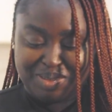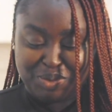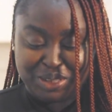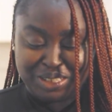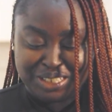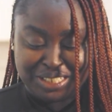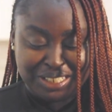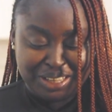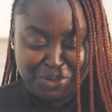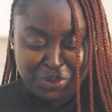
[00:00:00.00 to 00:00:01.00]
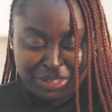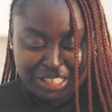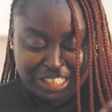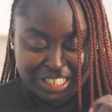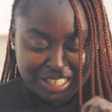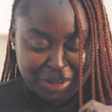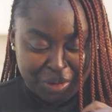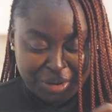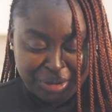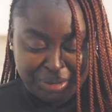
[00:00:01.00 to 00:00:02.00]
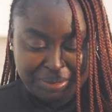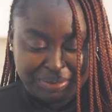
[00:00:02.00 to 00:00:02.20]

Well, even with the chili oil,